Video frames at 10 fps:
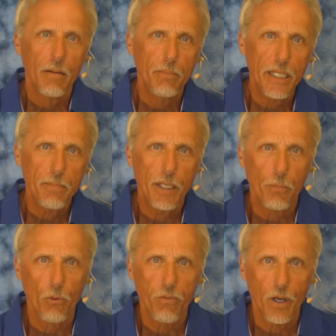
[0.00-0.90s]
Many
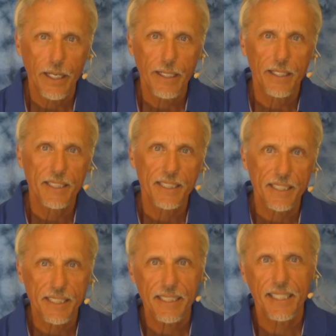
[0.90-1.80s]
people find that
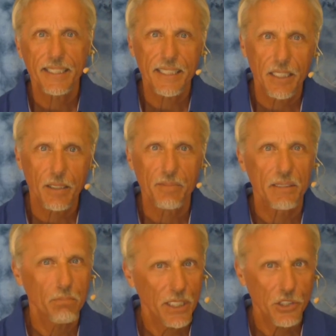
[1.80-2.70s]
success
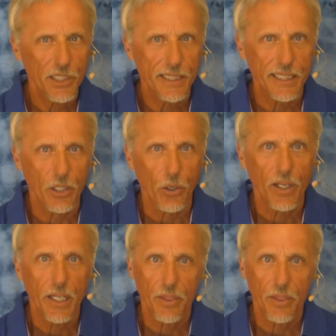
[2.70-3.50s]
comes much easier